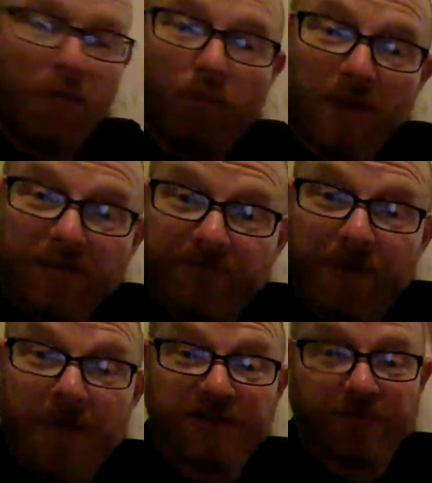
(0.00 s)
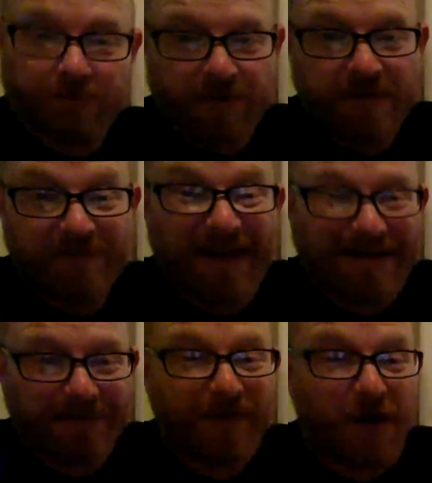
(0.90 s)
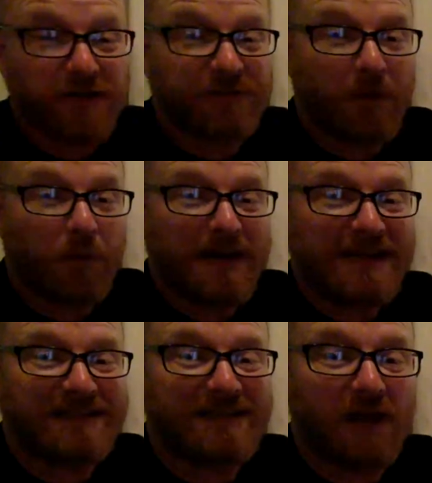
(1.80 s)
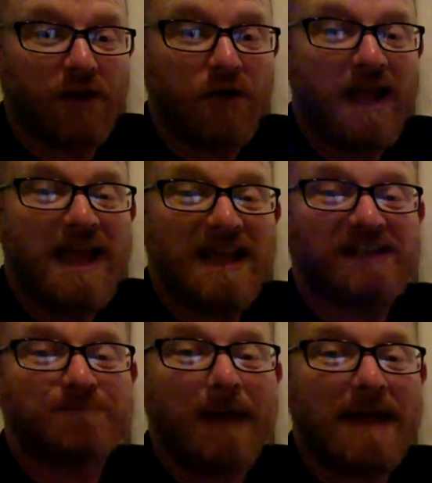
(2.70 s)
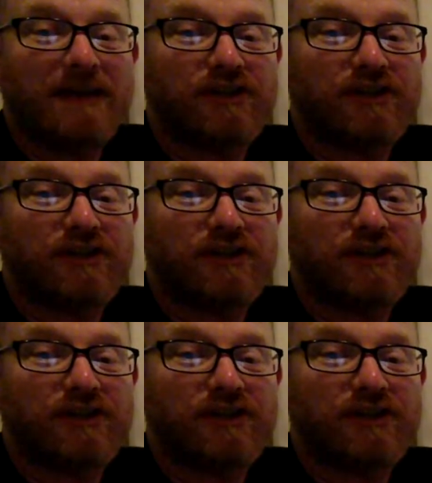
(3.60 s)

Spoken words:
The first thing we need to do is make